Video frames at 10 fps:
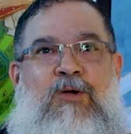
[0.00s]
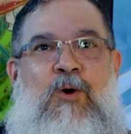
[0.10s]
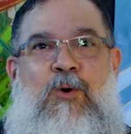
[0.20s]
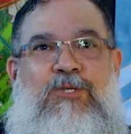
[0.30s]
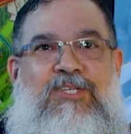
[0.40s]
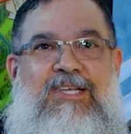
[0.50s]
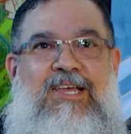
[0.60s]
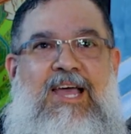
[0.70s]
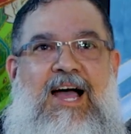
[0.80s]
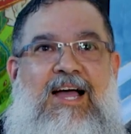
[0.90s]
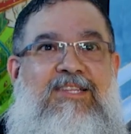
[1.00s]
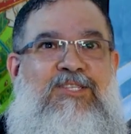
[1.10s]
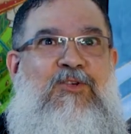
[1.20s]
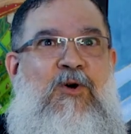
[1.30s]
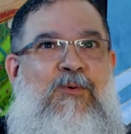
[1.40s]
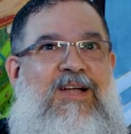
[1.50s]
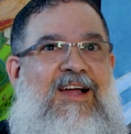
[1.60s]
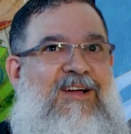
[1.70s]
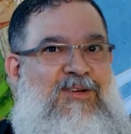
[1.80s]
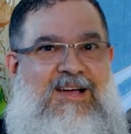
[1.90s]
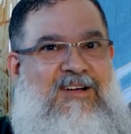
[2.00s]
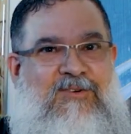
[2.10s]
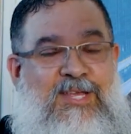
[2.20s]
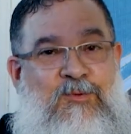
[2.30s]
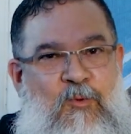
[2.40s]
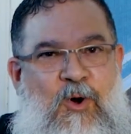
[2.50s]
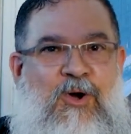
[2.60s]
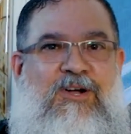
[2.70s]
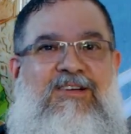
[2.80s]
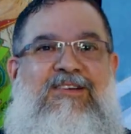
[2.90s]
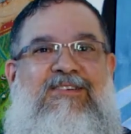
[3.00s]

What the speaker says: code and discover a great word.